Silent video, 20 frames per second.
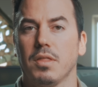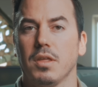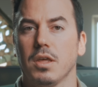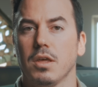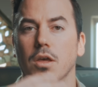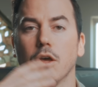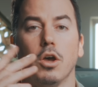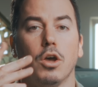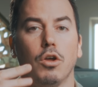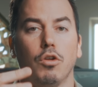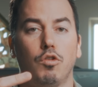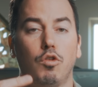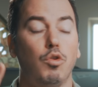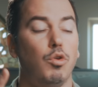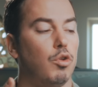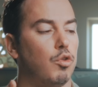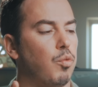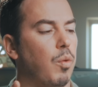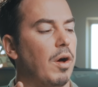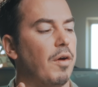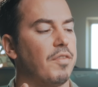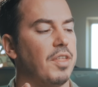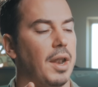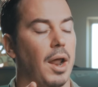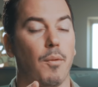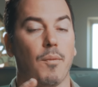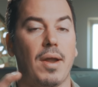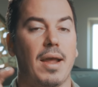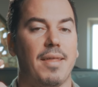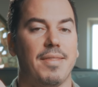the 2-12 that
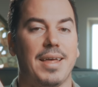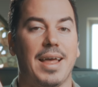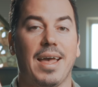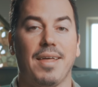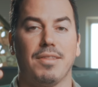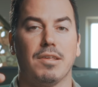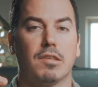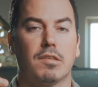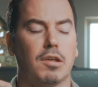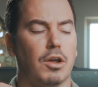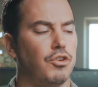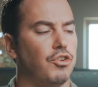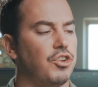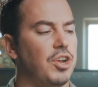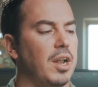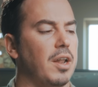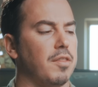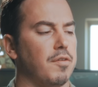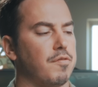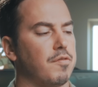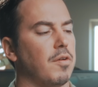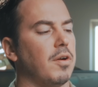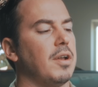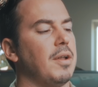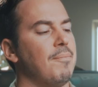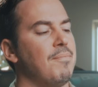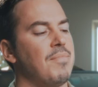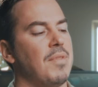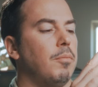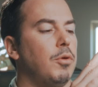I ran that had the sunshade on the front,
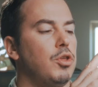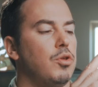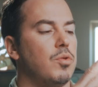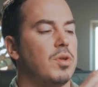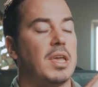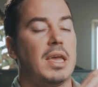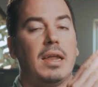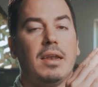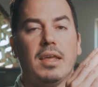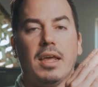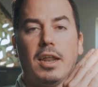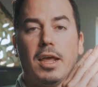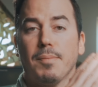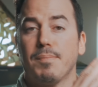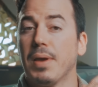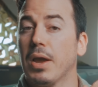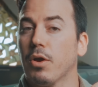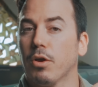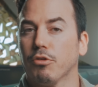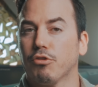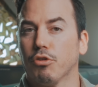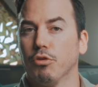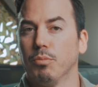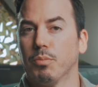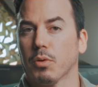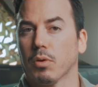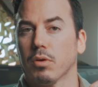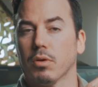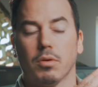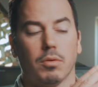but you can get a
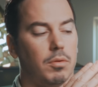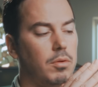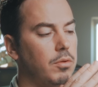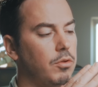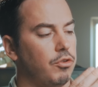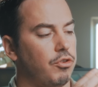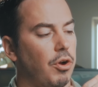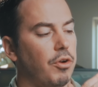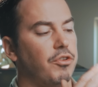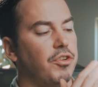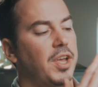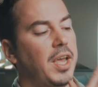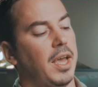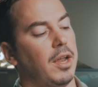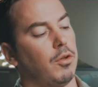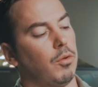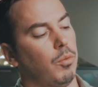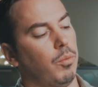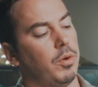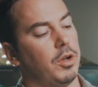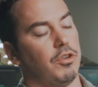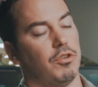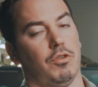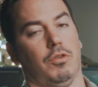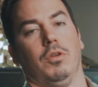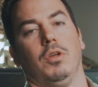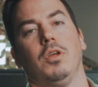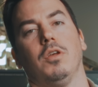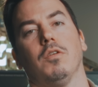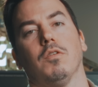paratrooper charging handle
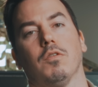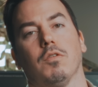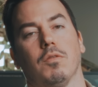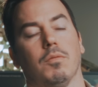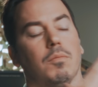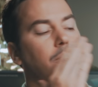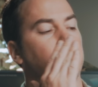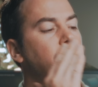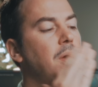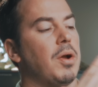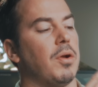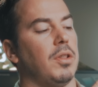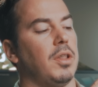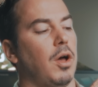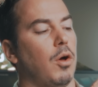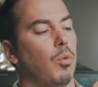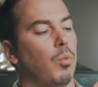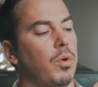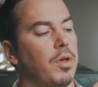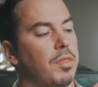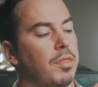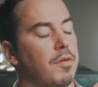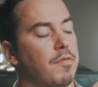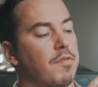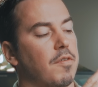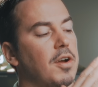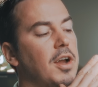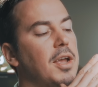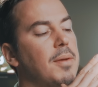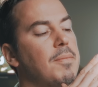which is parallel with the
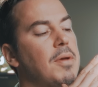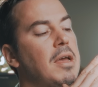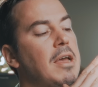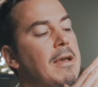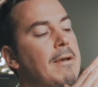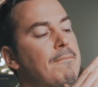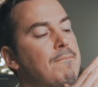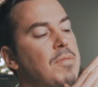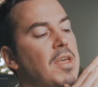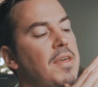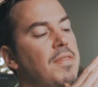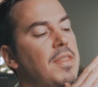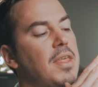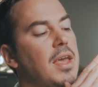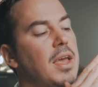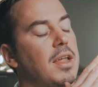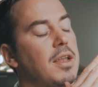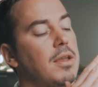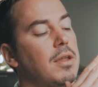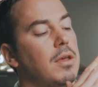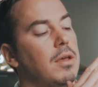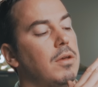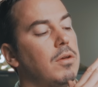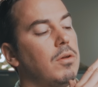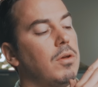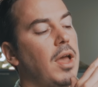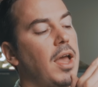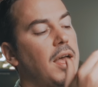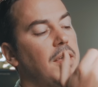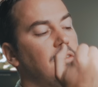frame, and then
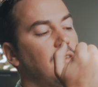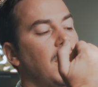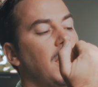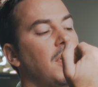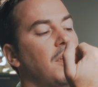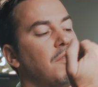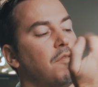has a